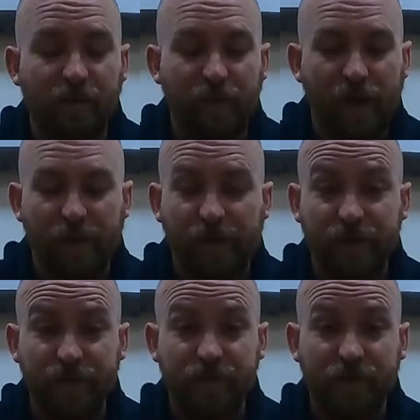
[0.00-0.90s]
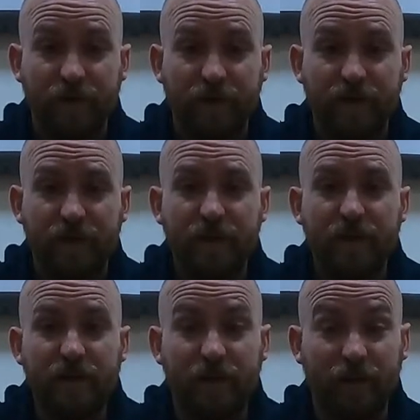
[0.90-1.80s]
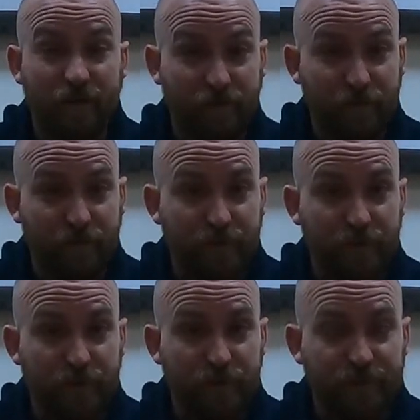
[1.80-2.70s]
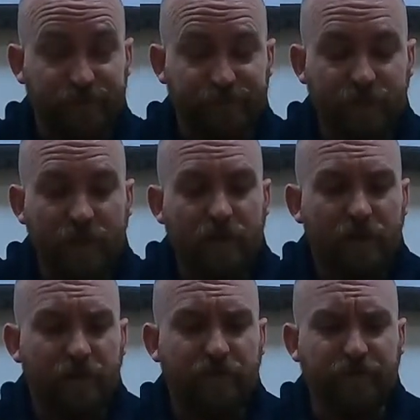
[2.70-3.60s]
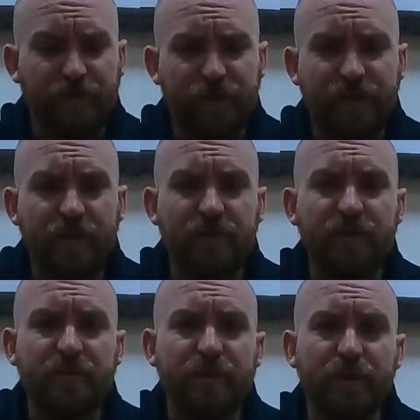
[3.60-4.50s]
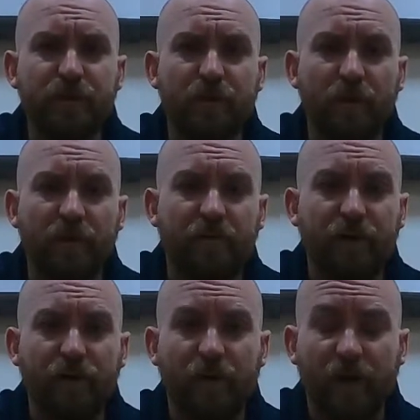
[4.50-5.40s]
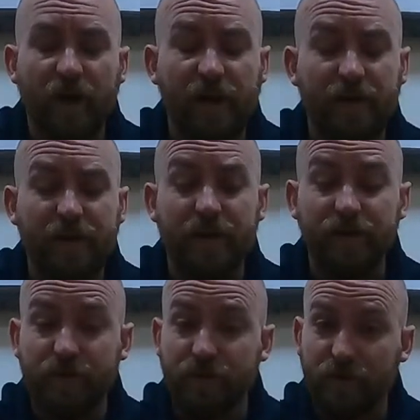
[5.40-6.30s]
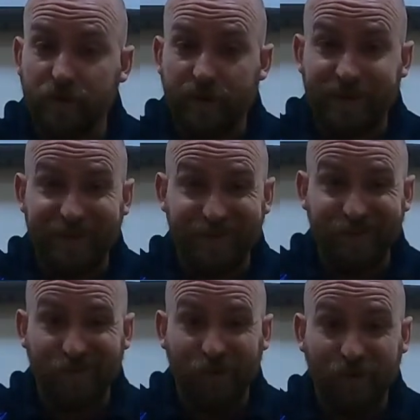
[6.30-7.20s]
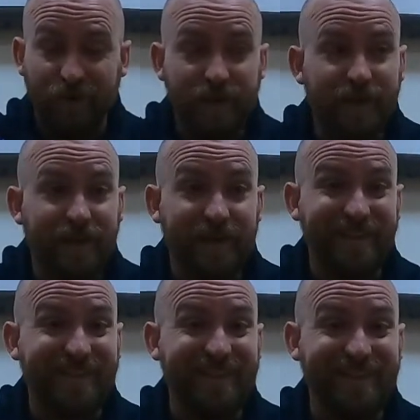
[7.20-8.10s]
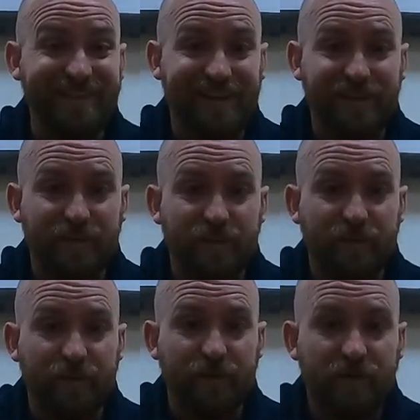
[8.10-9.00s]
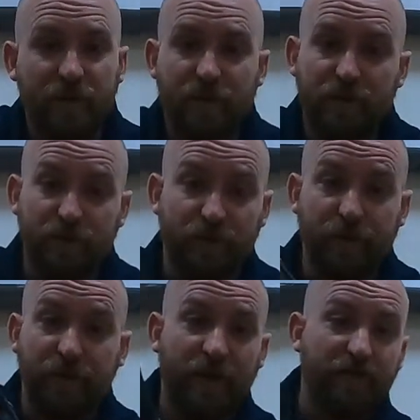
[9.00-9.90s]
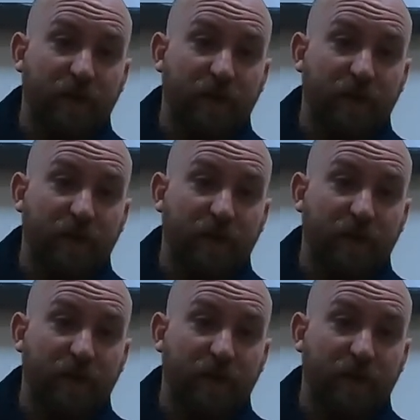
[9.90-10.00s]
Combat Application Tourniquet, and the correct way to use it. Firstly, you need to make sure wherever your Combat Application Tourniquet is stored, it is easily accessible. So you could have